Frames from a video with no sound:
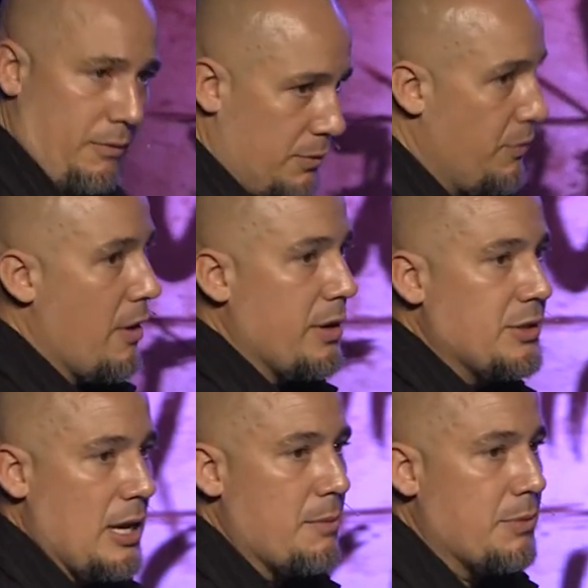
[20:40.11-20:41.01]
Very
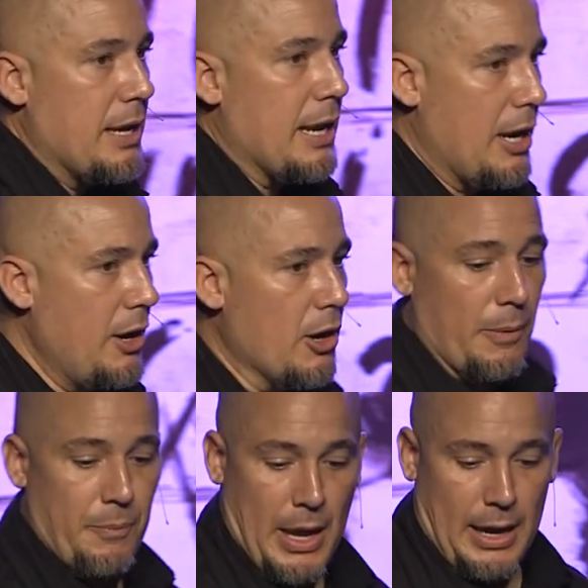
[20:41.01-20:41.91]
same thing
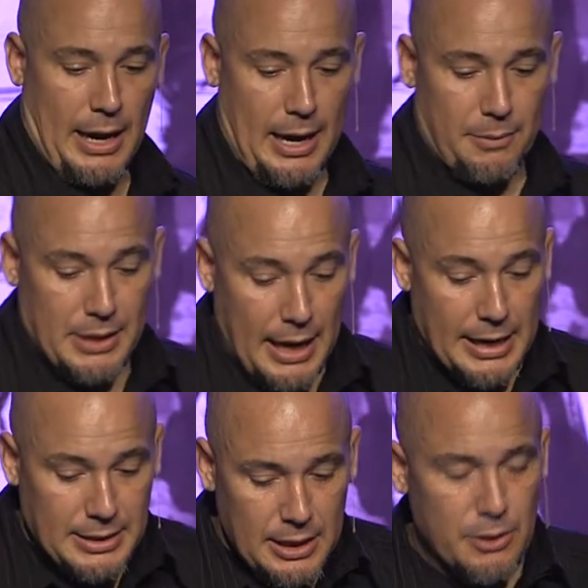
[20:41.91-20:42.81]
here. Uh, the
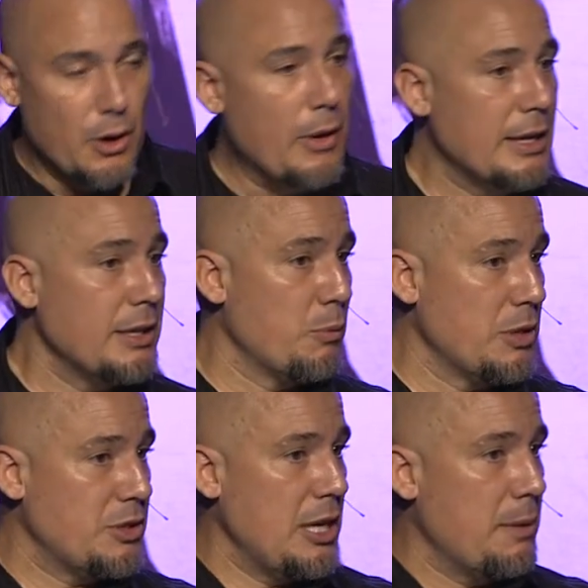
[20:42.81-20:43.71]
idea, though, and then
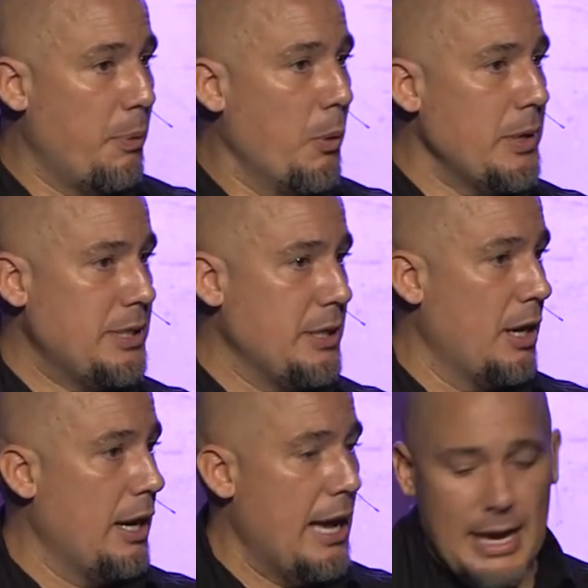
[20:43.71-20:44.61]
we see it pointing
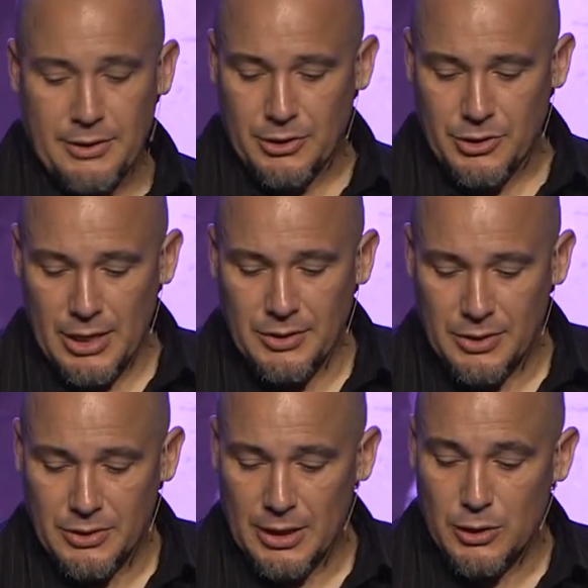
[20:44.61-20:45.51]
ahead to
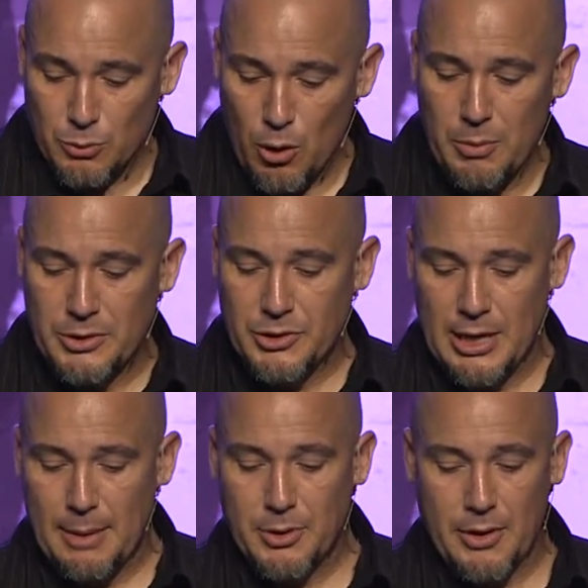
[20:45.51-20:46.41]
Jesus, is Romans
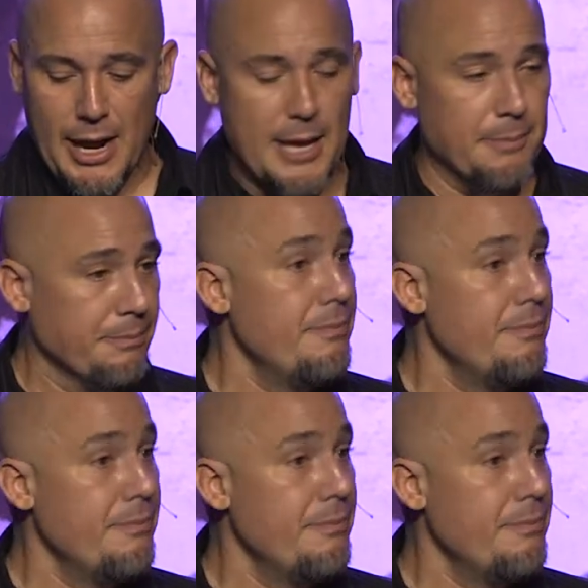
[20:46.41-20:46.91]
chapter 8.